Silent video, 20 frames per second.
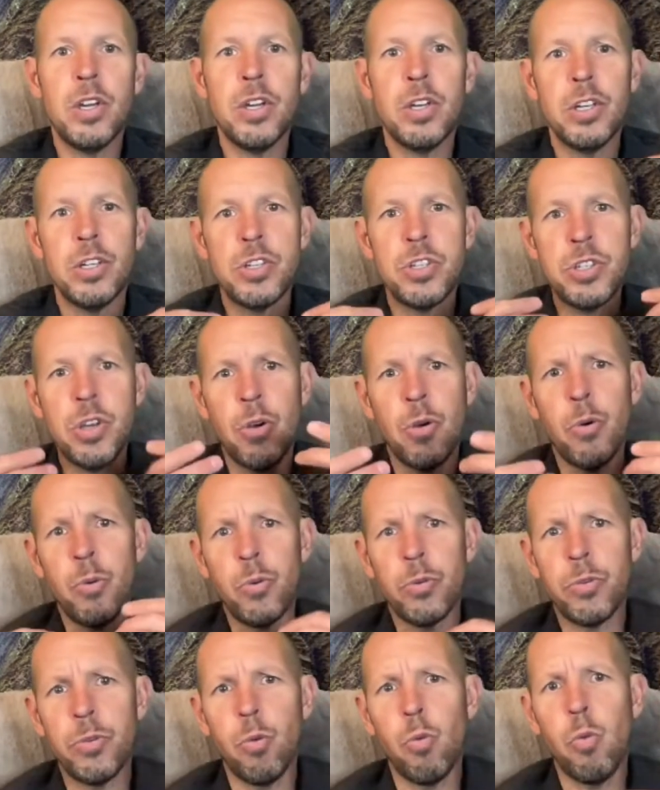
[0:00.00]

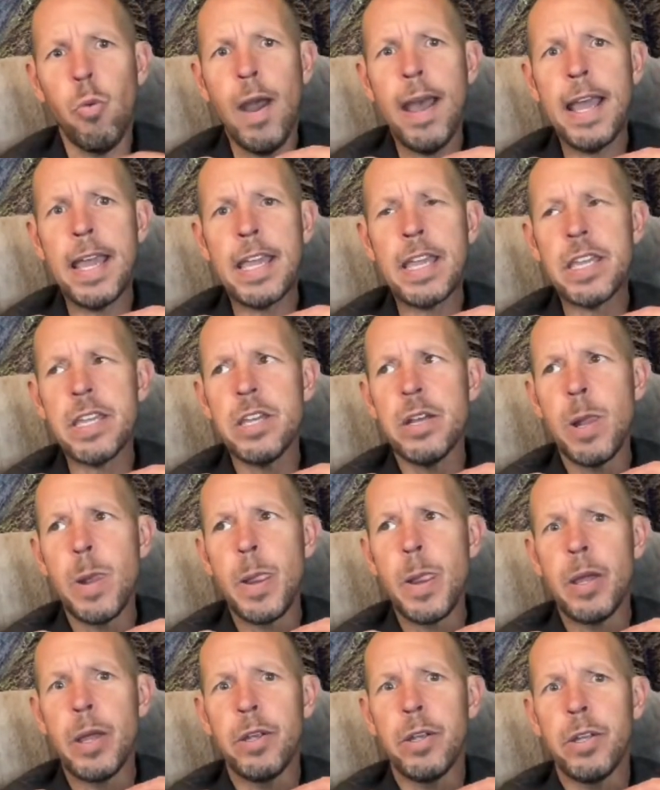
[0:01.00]
So the way
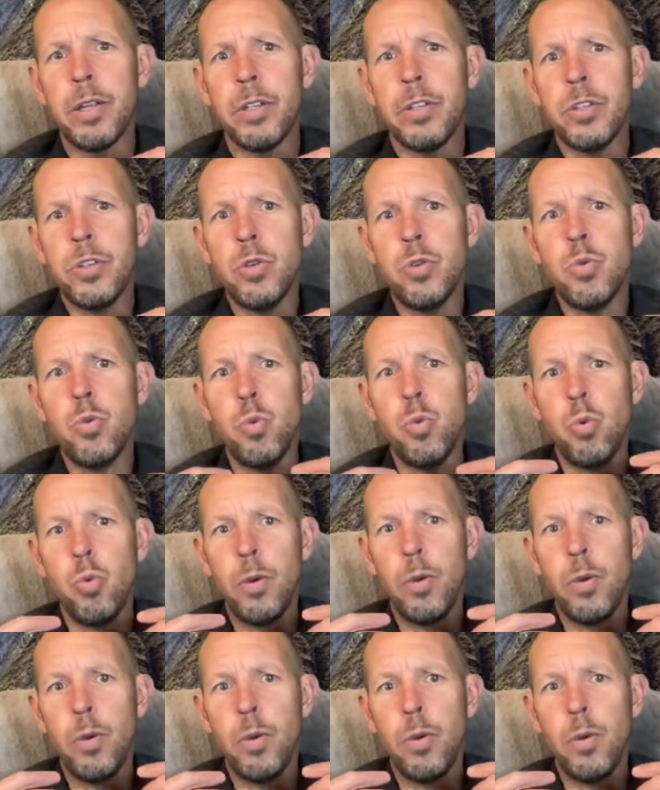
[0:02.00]
you